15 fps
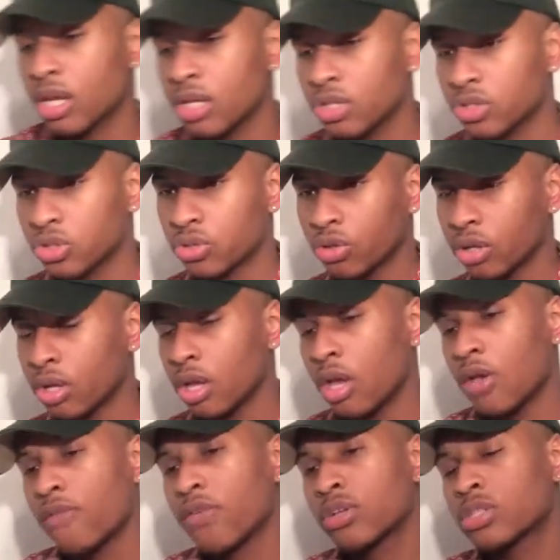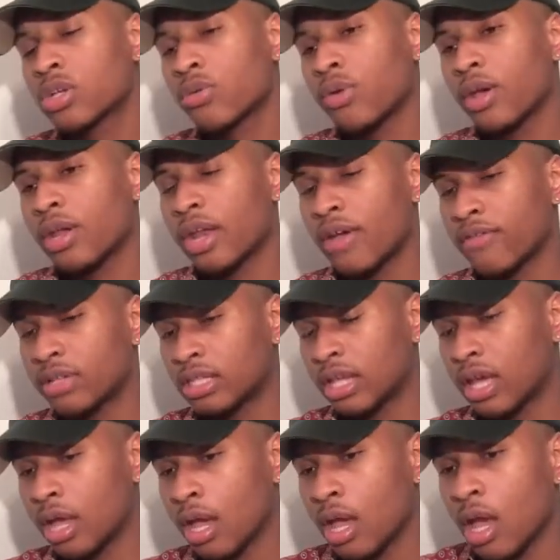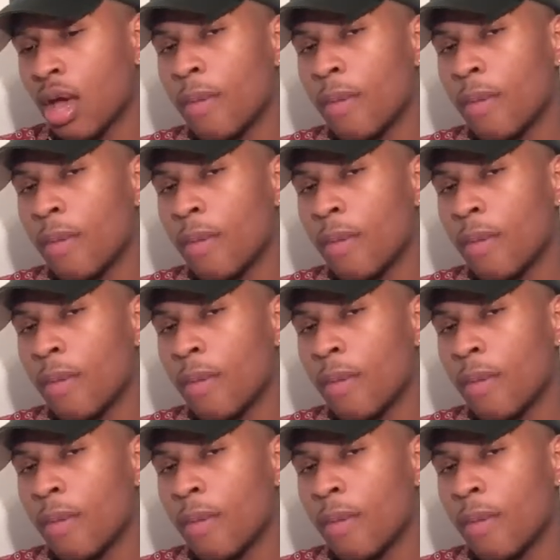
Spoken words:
industry for his career and everything.